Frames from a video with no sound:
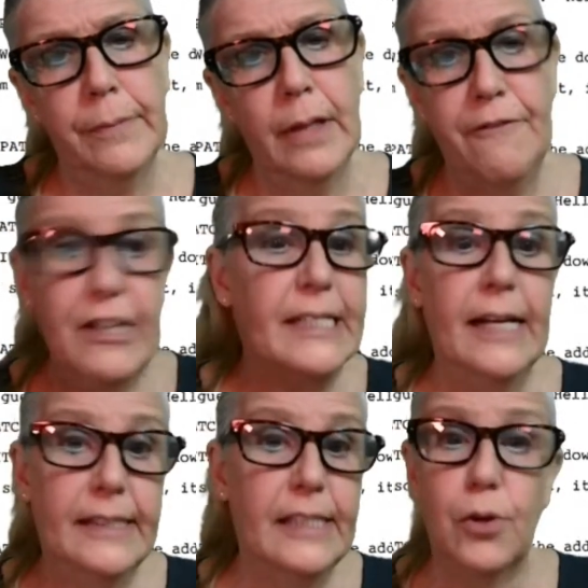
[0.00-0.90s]
If he
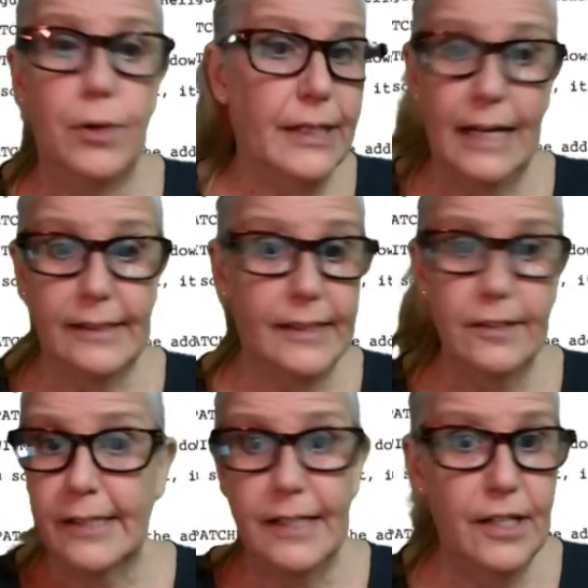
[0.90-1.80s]
says he's already
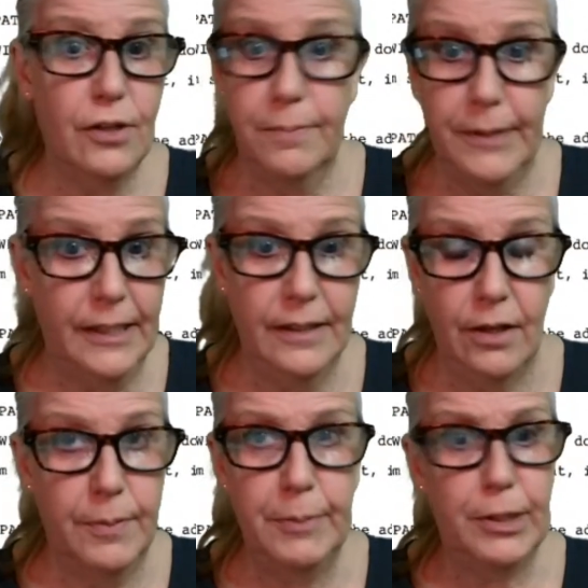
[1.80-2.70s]
downstairs, then he could be, you
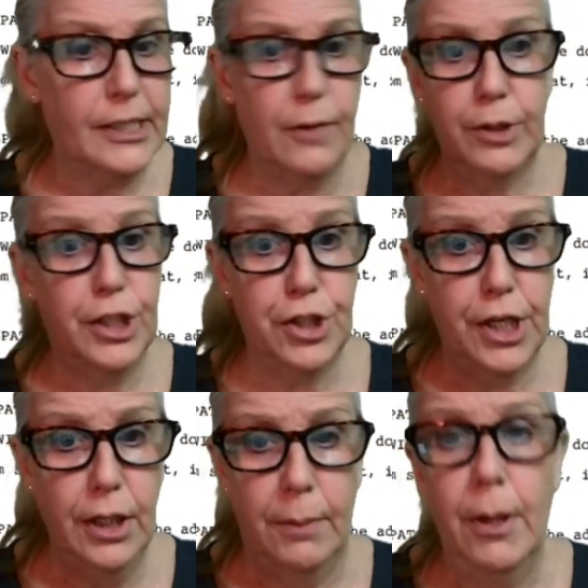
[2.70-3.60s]
know, people could say, well, did you
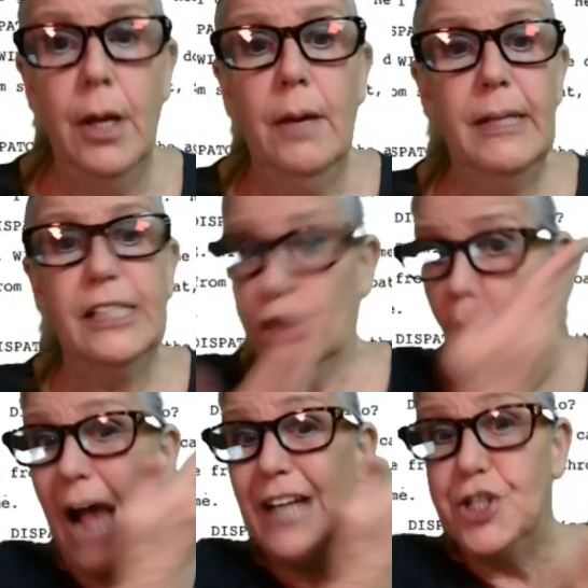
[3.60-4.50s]
kill him? But he says, no,
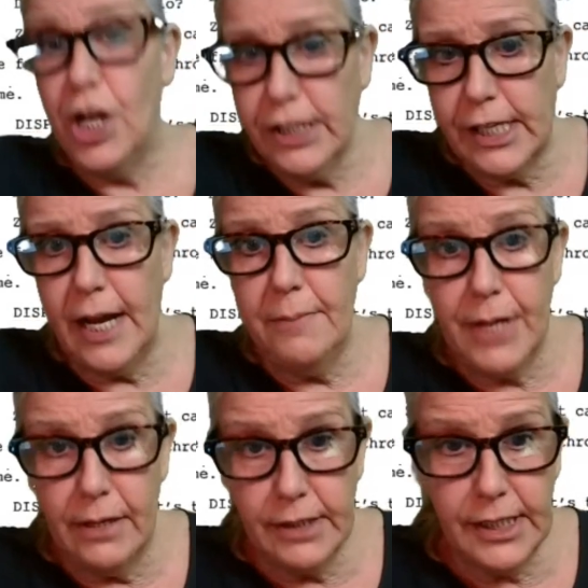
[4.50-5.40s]
I just came
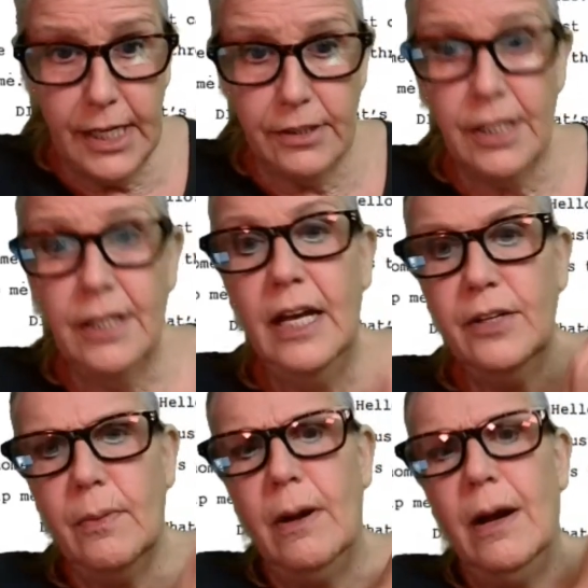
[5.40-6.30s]
downstairs.
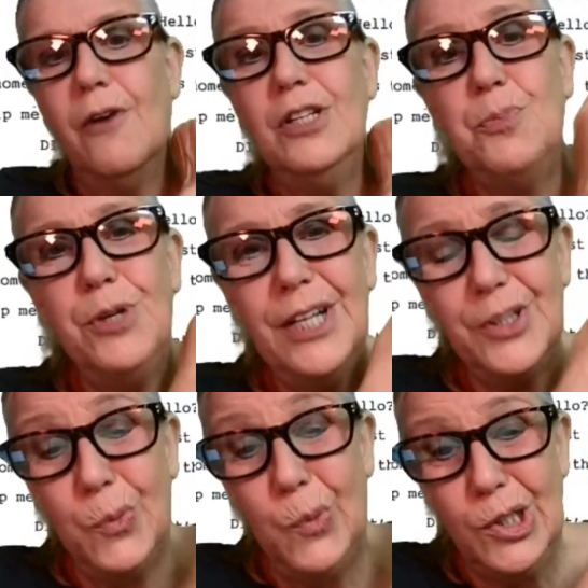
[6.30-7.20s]
And I always point out
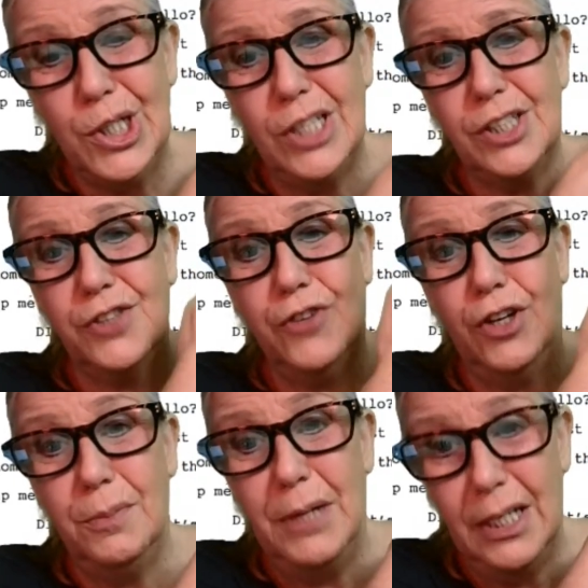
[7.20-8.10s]
the word justice
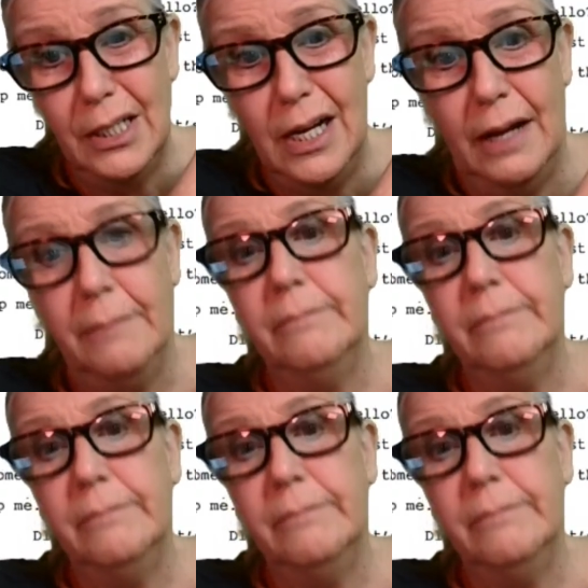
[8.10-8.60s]
followed by a lie.